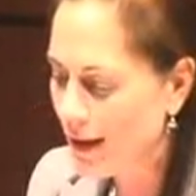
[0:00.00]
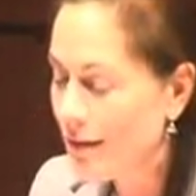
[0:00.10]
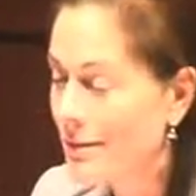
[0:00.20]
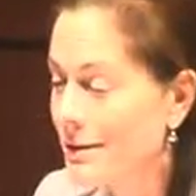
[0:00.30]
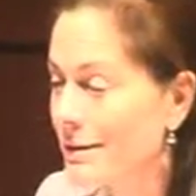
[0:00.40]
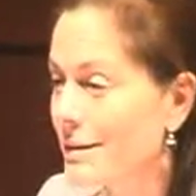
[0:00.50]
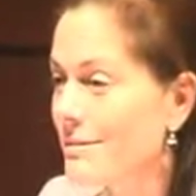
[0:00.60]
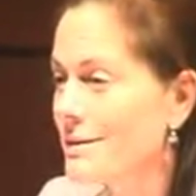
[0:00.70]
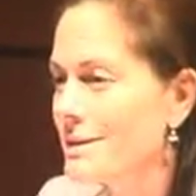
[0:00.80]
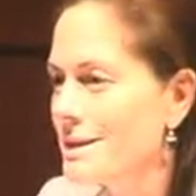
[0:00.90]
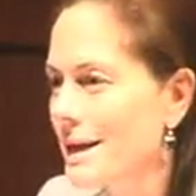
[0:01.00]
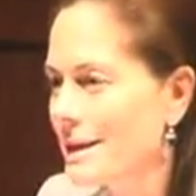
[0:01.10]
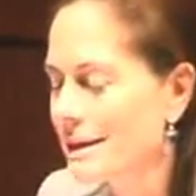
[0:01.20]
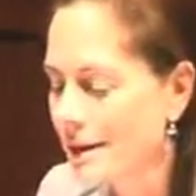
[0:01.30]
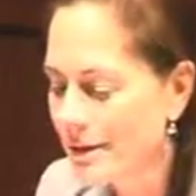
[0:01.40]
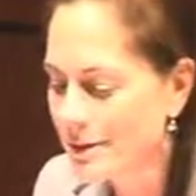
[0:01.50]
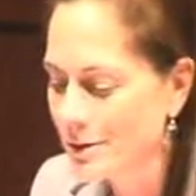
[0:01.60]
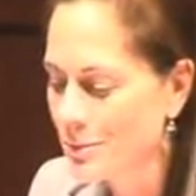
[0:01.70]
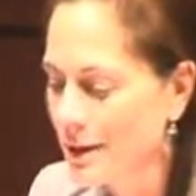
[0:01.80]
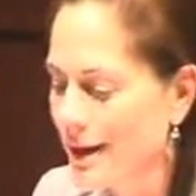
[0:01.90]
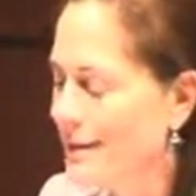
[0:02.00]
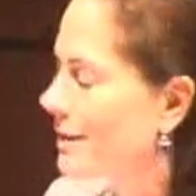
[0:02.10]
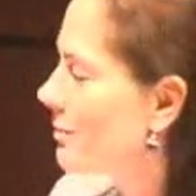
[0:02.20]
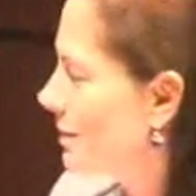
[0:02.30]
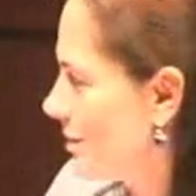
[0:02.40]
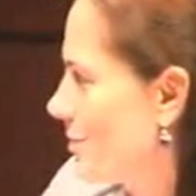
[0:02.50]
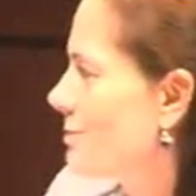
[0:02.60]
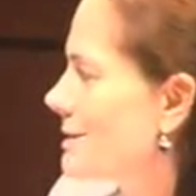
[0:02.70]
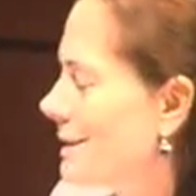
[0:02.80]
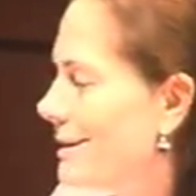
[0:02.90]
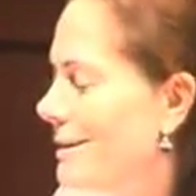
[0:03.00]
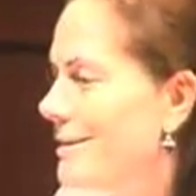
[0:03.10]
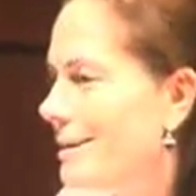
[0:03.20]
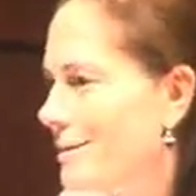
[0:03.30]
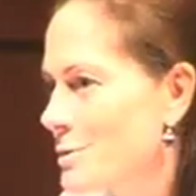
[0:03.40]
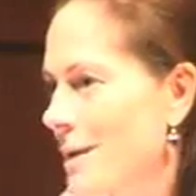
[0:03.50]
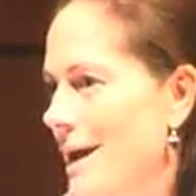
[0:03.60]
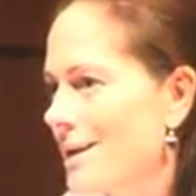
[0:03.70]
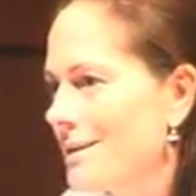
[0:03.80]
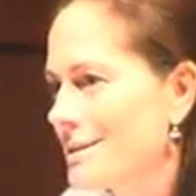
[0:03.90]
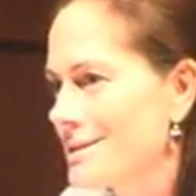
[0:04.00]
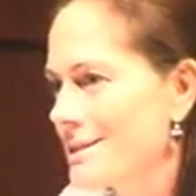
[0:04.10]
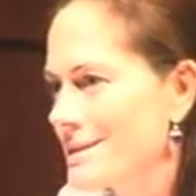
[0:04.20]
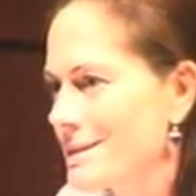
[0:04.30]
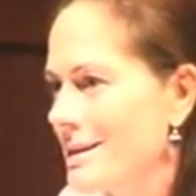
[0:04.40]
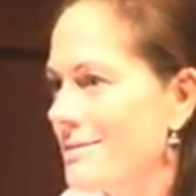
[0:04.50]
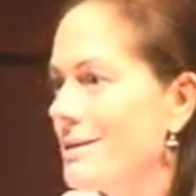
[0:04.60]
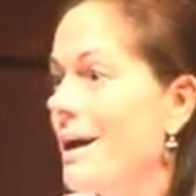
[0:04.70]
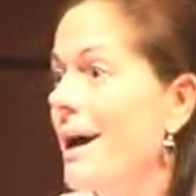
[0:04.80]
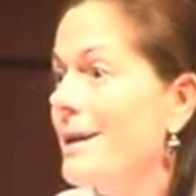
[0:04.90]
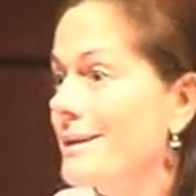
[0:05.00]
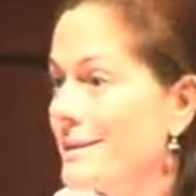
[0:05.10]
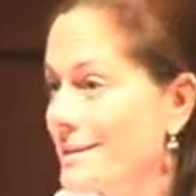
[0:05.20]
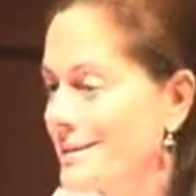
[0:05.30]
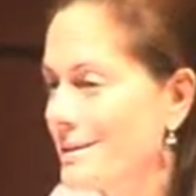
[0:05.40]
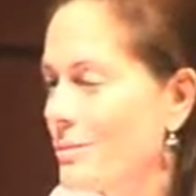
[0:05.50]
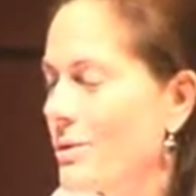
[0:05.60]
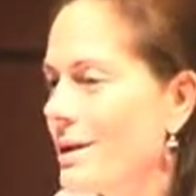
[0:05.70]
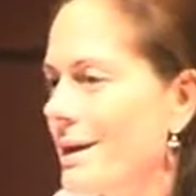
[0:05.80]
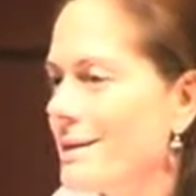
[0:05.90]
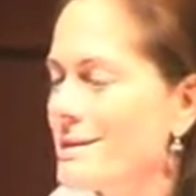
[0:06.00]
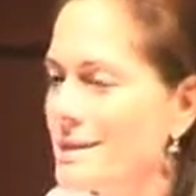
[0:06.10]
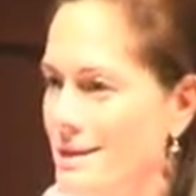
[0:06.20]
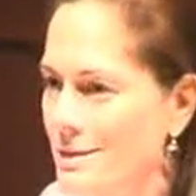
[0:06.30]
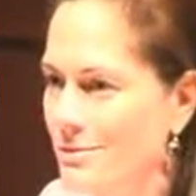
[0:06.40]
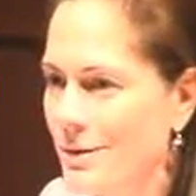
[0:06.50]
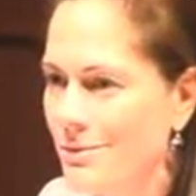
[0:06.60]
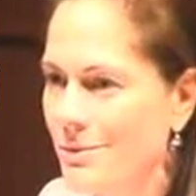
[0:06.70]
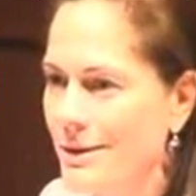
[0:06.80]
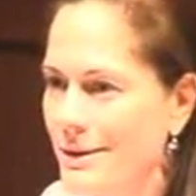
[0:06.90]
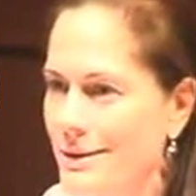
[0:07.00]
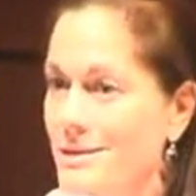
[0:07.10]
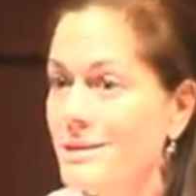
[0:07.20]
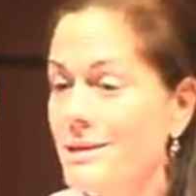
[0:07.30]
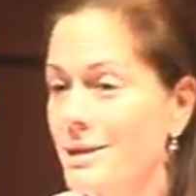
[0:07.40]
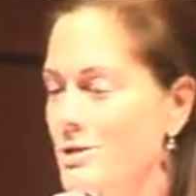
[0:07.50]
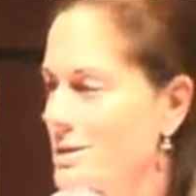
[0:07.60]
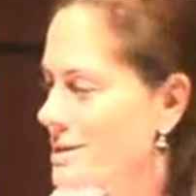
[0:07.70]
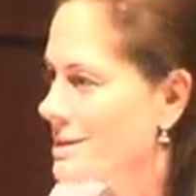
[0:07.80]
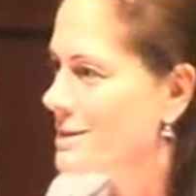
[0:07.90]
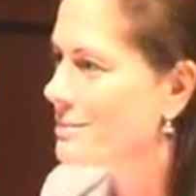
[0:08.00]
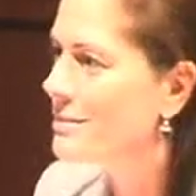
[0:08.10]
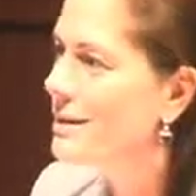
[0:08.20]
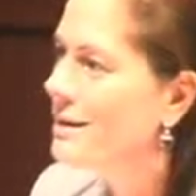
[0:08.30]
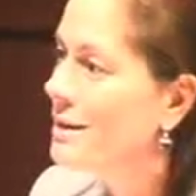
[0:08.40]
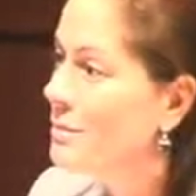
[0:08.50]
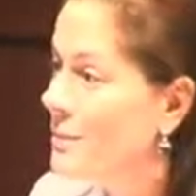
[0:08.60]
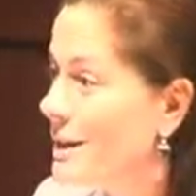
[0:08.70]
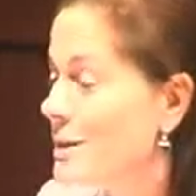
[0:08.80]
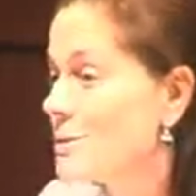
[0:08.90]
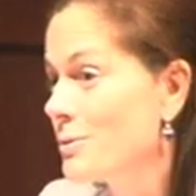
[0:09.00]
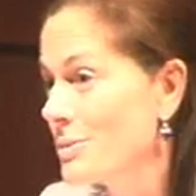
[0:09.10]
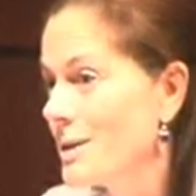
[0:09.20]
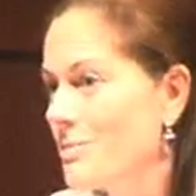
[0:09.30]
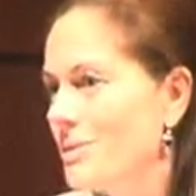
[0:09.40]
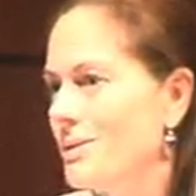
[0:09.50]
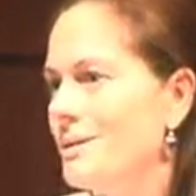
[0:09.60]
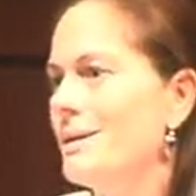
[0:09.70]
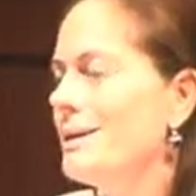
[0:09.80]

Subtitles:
of the detained character. But I think what you've seen here on this panel is an even more heightened sense of what this detention system means for people.